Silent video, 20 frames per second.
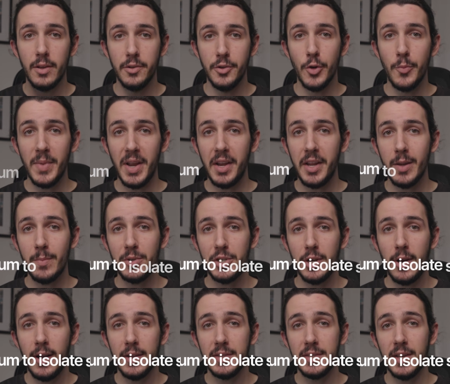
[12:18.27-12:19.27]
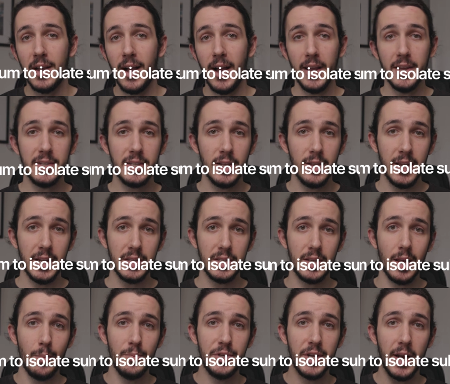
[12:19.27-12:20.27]
Your medium shots isolate
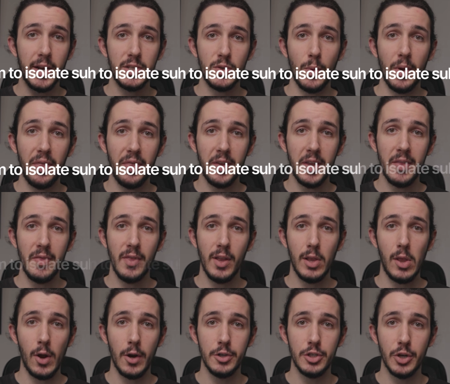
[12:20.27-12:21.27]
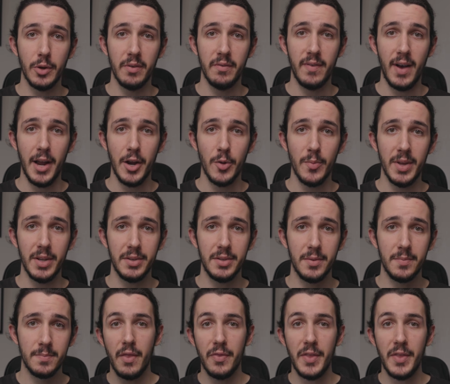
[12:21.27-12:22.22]
subjects within the larger environment.